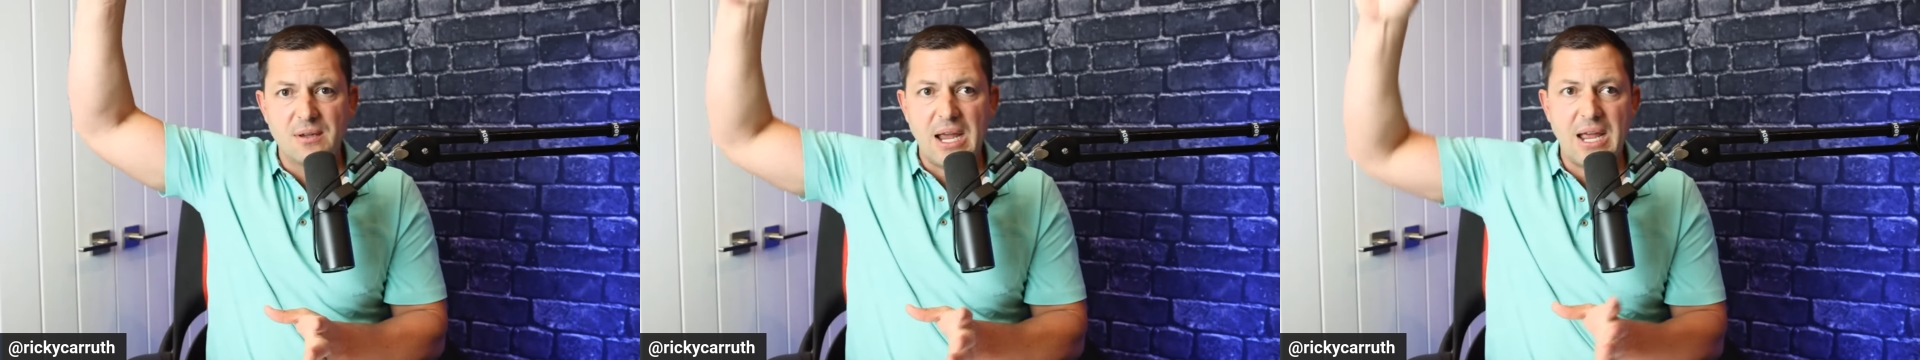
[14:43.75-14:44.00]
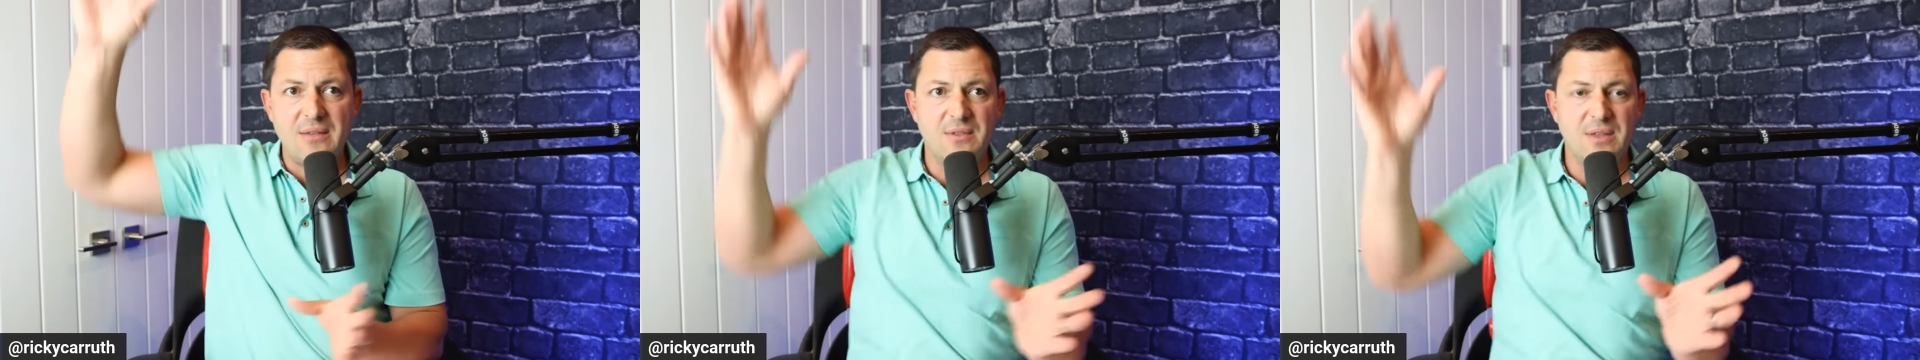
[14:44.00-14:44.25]

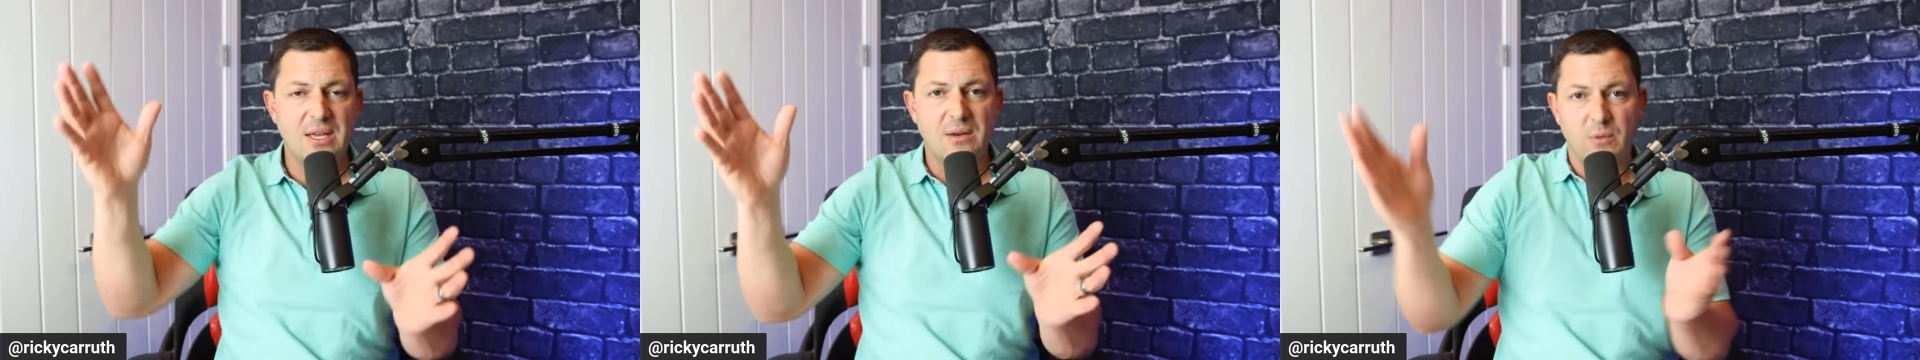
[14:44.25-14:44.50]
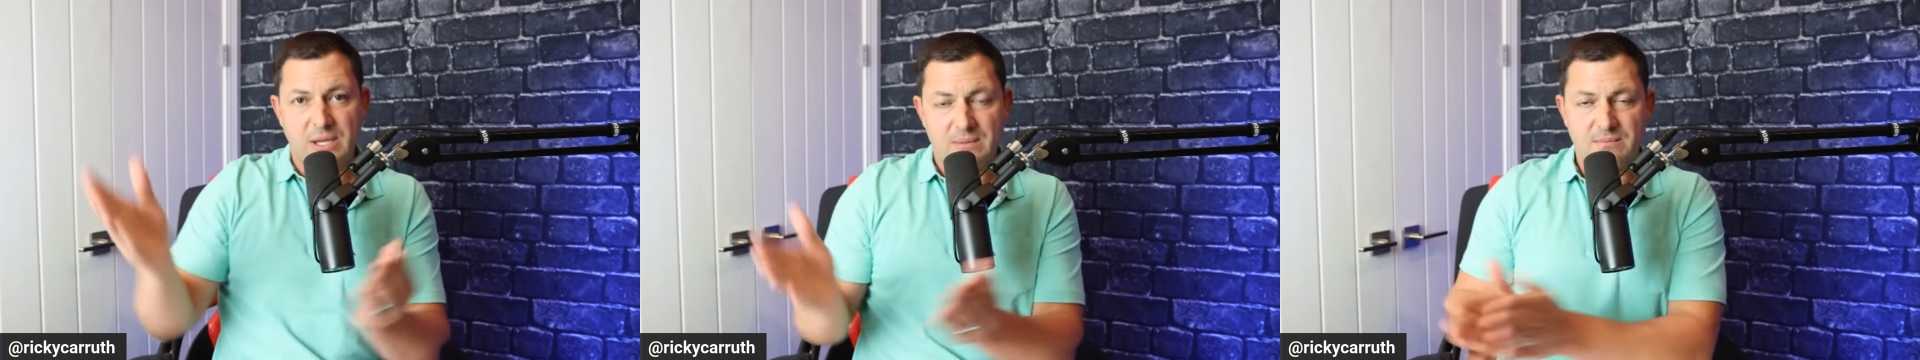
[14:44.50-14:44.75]
and
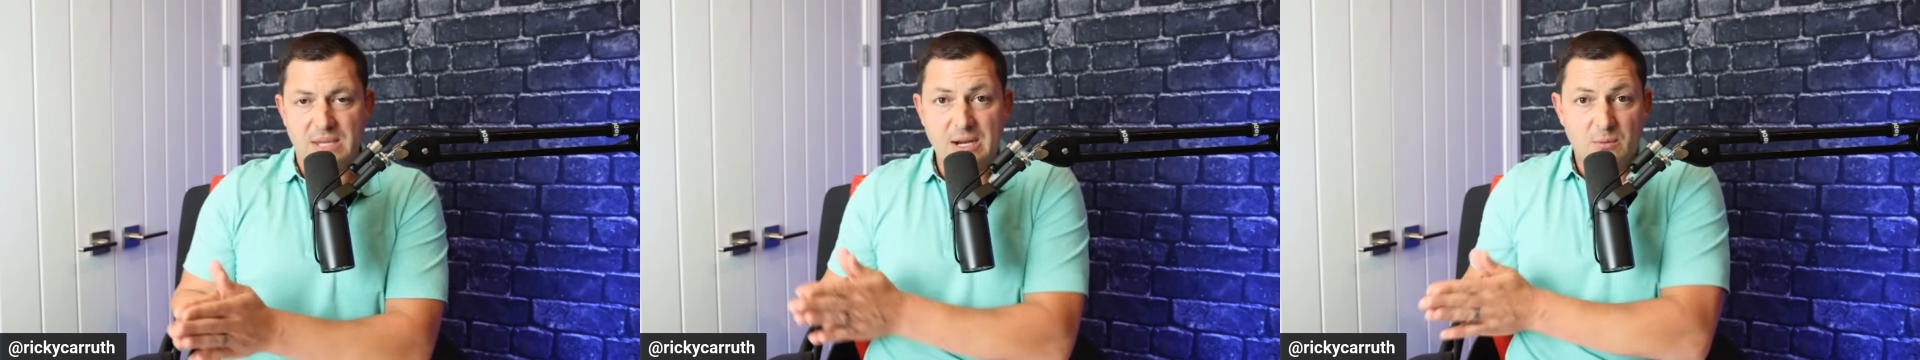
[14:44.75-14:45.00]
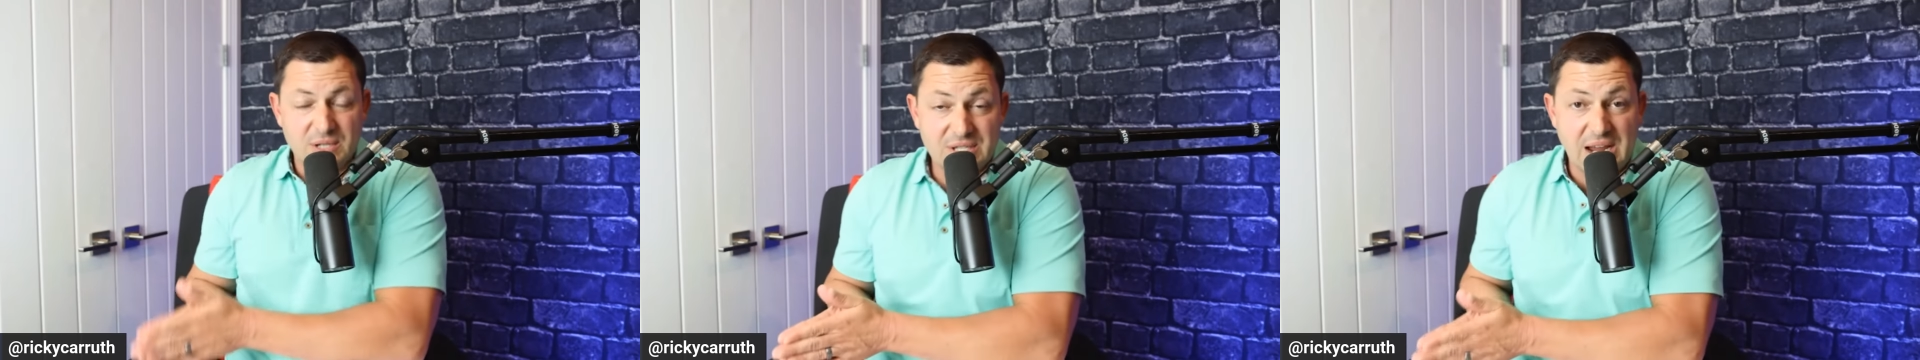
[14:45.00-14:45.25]
then we hit
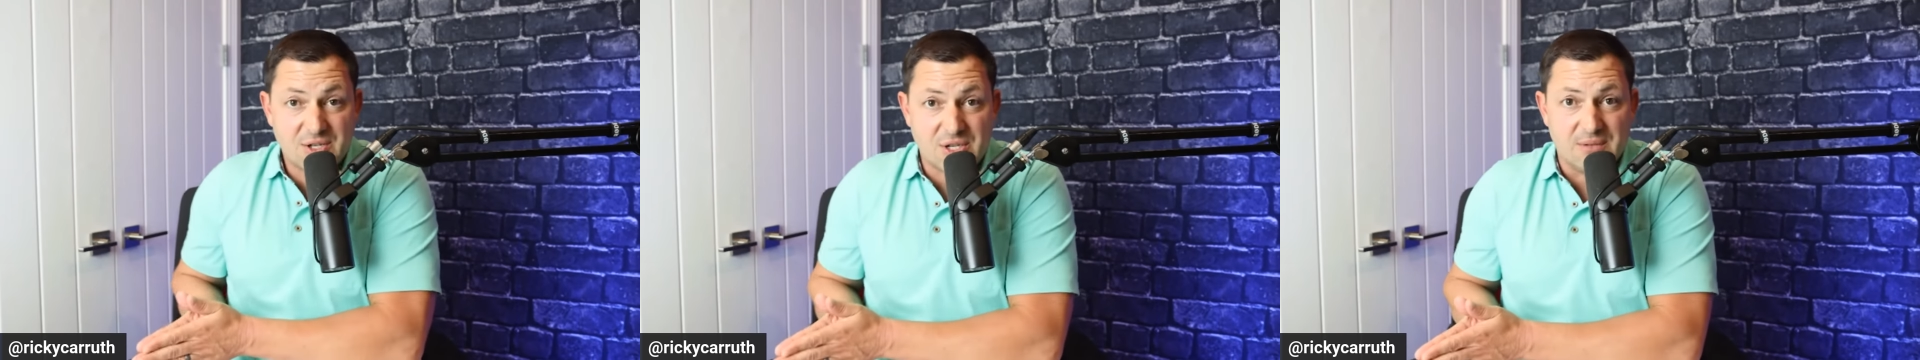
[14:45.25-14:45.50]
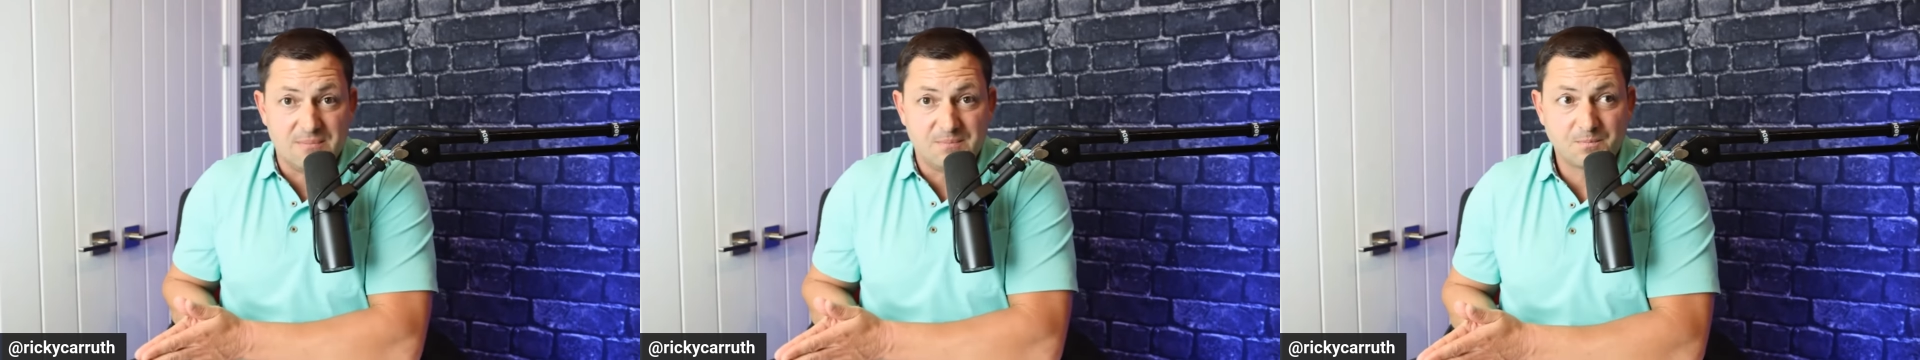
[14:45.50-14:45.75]
a
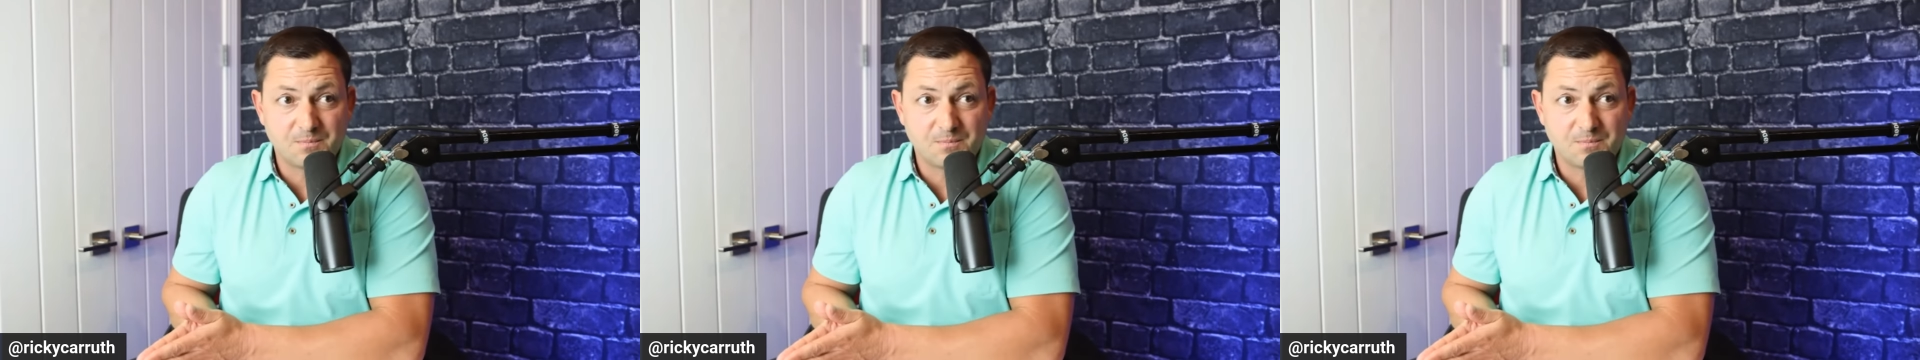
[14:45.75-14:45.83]
recession.